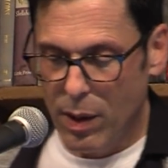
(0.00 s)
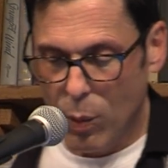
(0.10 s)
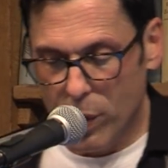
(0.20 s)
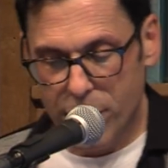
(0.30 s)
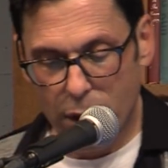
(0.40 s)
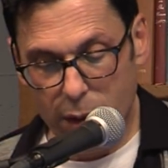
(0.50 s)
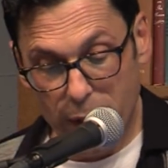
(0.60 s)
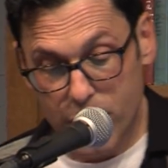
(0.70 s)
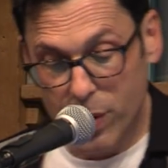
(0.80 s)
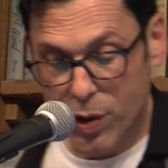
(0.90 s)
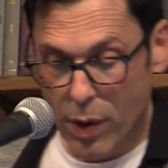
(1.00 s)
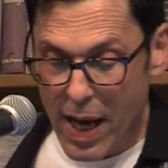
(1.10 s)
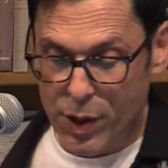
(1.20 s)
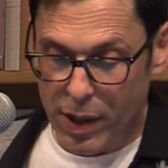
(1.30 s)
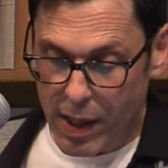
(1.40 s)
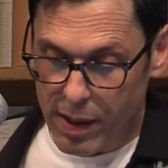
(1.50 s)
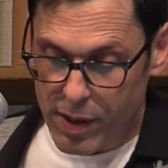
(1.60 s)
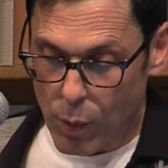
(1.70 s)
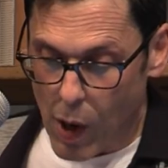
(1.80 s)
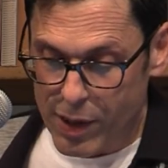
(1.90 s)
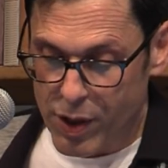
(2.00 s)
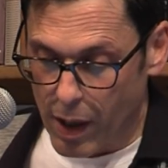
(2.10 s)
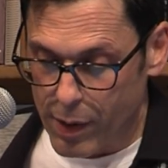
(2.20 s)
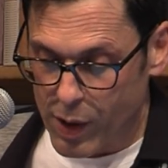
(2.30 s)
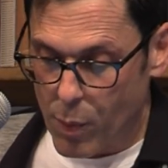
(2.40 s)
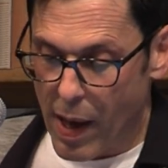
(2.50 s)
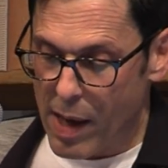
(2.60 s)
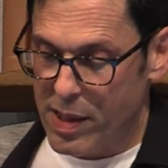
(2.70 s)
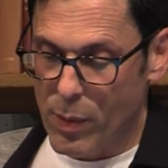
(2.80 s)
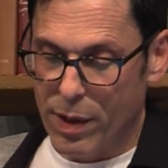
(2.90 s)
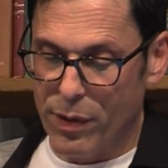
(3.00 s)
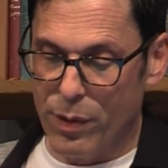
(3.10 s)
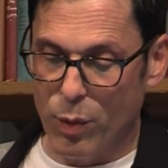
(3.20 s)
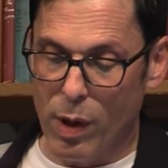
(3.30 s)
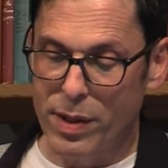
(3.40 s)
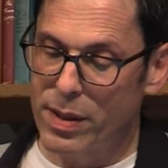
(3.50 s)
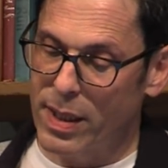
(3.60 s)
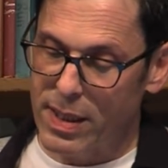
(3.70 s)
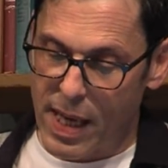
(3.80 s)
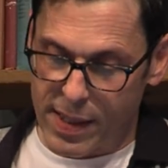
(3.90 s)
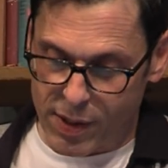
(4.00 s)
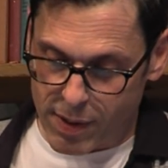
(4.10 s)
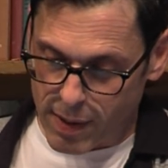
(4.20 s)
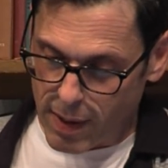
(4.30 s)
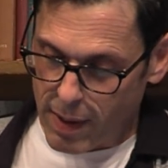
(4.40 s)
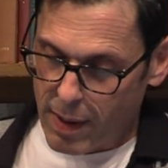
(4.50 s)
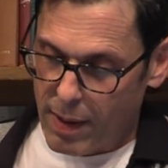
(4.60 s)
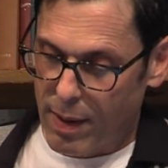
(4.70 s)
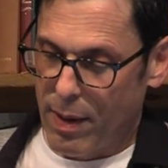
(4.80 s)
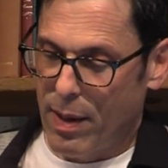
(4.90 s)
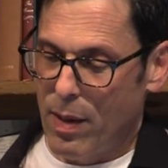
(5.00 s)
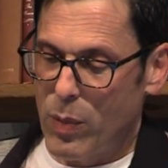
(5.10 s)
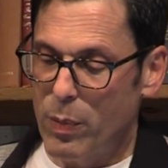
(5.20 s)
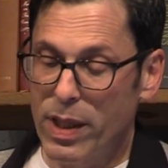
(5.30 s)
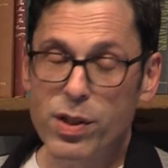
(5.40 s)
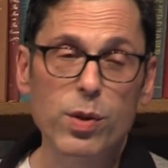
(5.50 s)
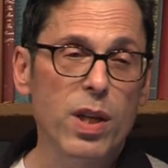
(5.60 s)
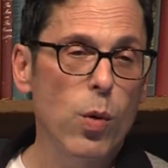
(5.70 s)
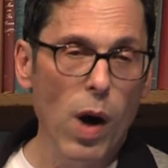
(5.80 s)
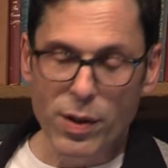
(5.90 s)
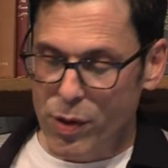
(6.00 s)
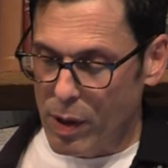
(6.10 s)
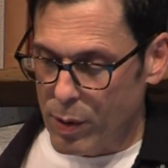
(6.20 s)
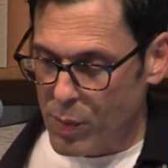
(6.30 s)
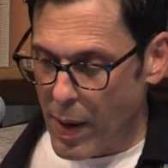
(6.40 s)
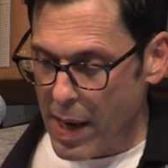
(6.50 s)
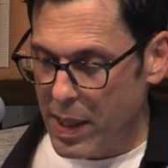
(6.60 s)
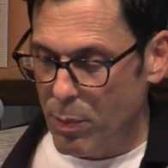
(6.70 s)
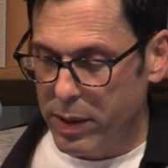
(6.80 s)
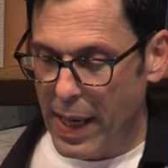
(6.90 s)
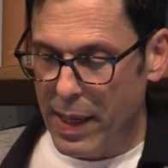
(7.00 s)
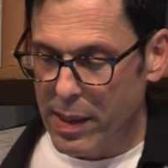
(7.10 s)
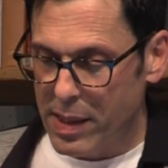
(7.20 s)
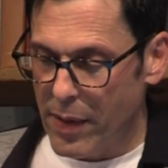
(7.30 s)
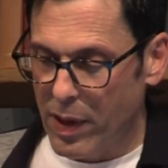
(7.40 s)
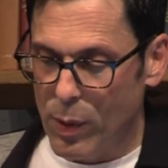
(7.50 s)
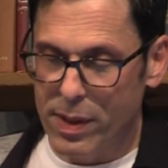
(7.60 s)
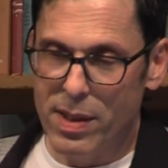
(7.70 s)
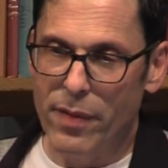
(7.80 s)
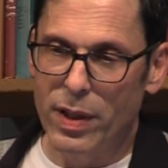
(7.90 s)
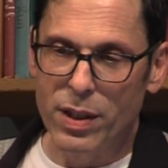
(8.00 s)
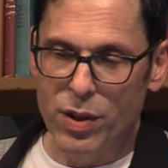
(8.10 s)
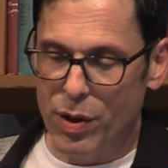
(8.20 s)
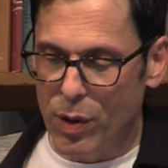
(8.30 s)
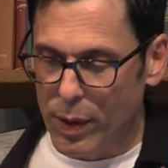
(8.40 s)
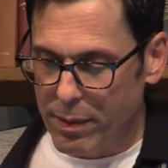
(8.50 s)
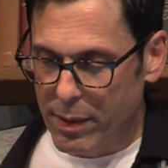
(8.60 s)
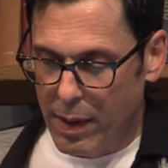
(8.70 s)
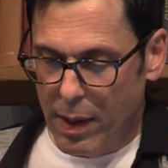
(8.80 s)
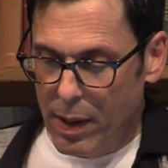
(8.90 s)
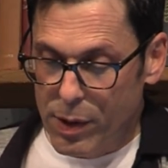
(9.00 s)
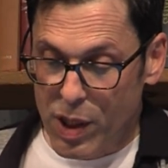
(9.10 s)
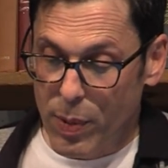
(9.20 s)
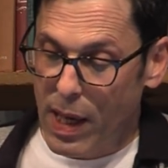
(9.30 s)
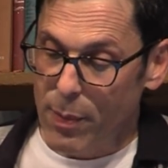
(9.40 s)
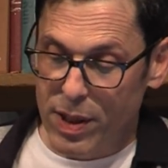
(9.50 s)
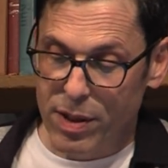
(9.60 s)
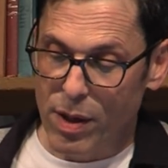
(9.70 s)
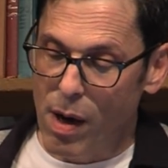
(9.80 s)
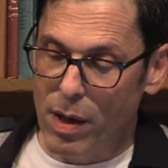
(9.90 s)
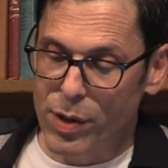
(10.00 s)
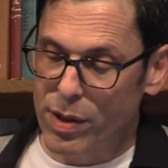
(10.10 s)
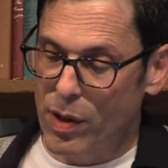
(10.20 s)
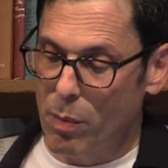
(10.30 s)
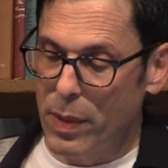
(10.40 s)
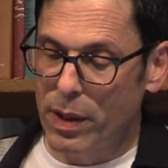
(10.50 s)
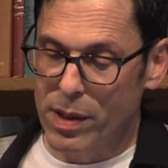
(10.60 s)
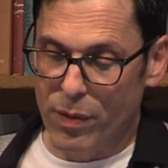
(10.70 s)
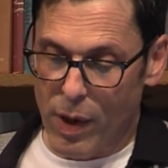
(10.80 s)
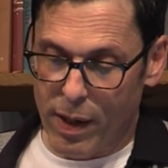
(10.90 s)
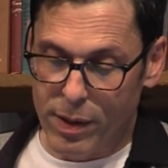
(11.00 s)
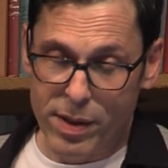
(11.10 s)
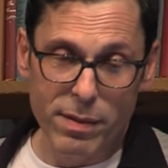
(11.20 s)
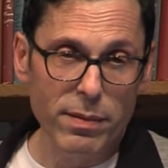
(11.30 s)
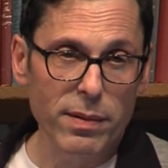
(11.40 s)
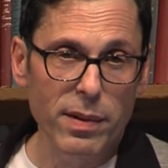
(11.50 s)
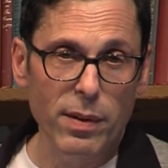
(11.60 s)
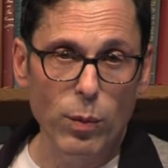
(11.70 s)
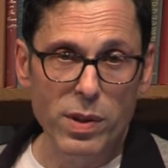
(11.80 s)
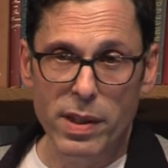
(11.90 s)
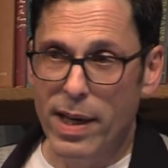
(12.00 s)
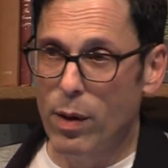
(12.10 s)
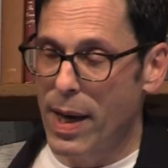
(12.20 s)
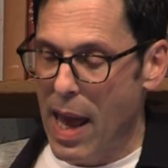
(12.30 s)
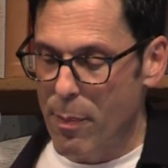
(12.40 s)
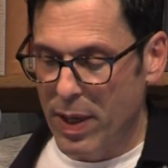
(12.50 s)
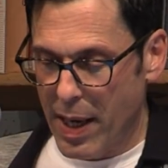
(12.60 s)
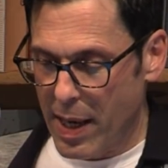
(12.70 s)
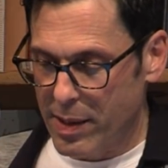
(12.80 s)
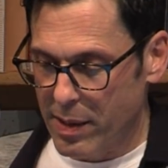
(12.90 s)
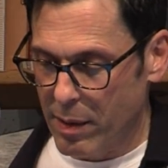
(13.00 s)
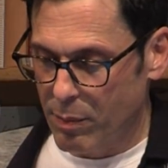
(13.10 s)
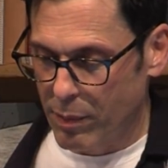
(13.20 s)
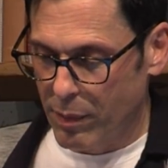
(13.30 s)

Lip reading: what turned him into a tragedy as he watched others pass him on the road to success. People like Susie Quattro, whose band he played in 71, 72, and she became a star and she sold millions of records and was later on Happy Days as a